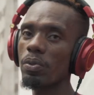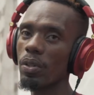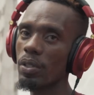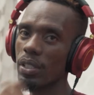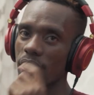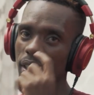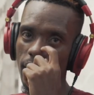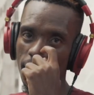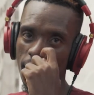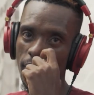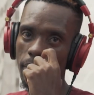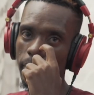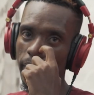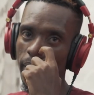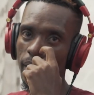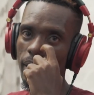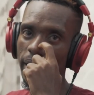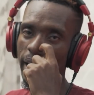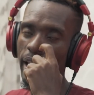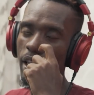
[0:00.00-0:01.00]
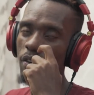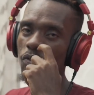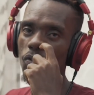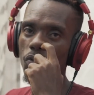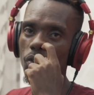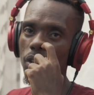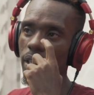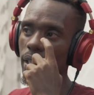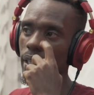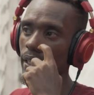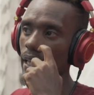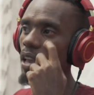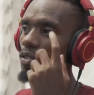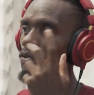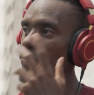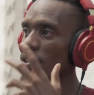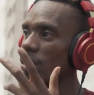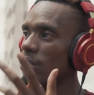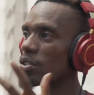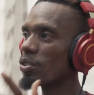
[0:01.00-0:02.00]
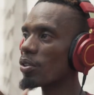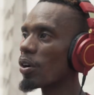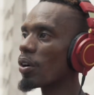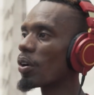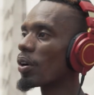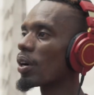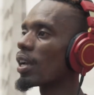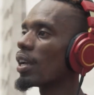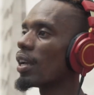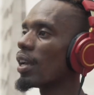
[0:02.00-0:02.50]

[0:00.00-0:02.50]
on just about every song.